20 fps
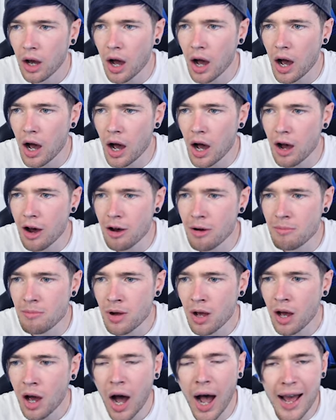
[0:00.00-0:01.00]

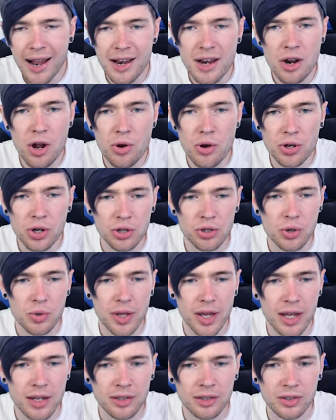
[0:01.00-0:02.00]
Um, I didn't know you could do
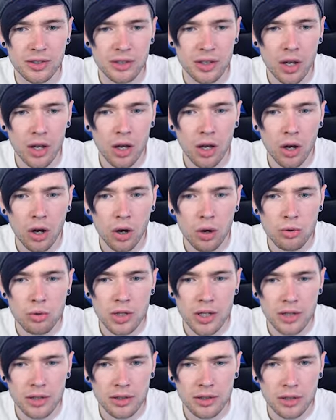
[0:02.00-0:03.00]
this. Oh,
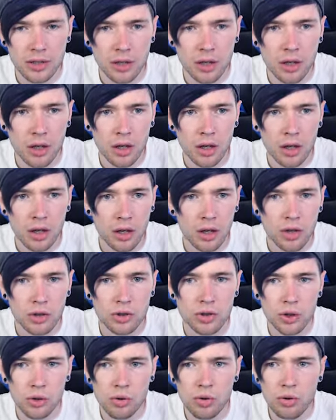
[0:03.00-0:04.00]
jeez.
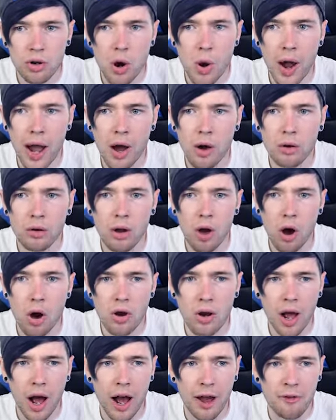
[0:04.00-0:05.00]
Do you know how
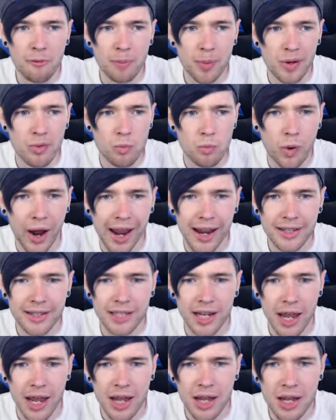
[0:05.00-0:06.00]
long I've been
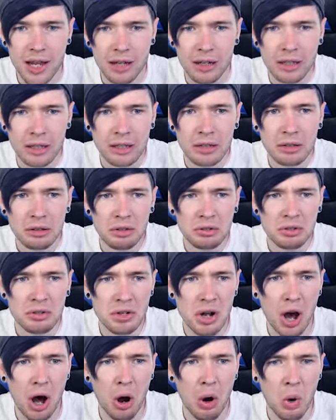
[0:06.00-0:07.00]
waiting?
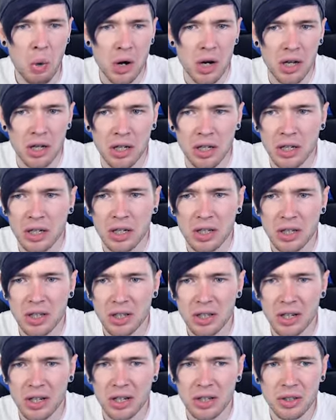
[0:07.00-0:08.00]
No.
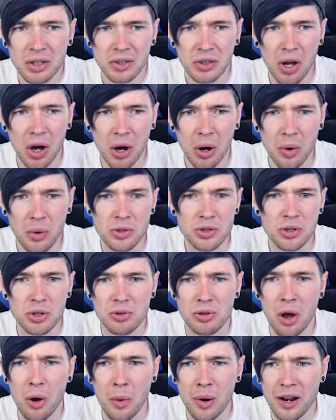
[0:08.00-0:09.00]
No. Do
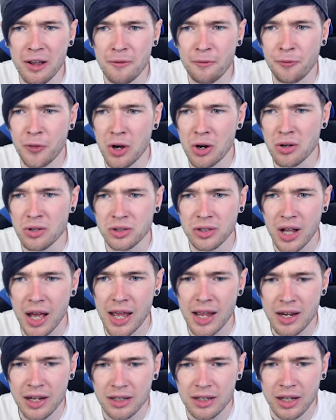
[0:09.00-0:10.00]
you know what it feels
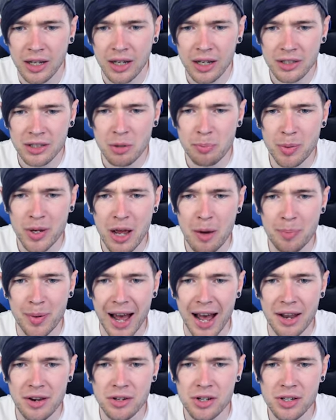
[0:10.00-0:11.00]
like to be
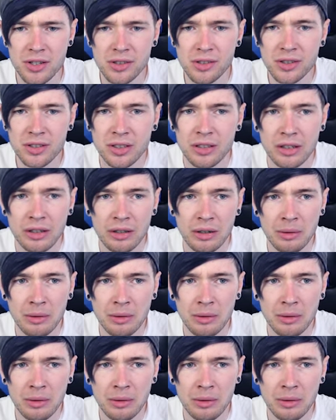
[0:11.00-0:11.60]
abandoned?